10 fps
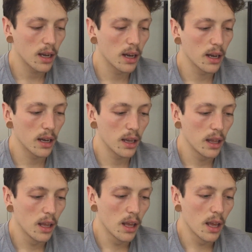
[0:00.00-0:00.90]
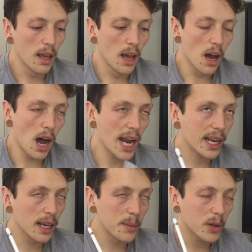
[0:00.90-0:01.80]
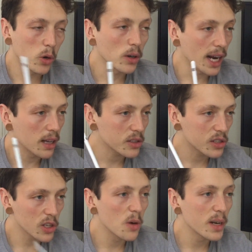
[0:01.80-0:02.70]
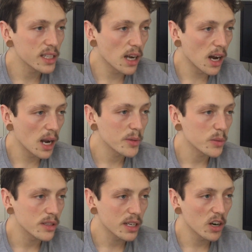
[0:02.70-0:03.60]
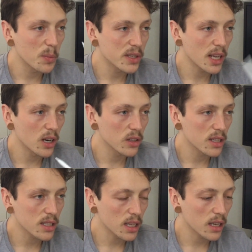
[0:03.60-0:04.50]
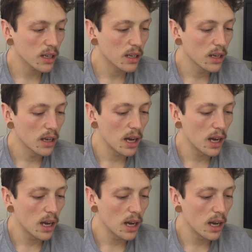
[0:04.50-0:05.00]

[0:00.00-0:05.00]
I am caught out so many times with 0% on this thing,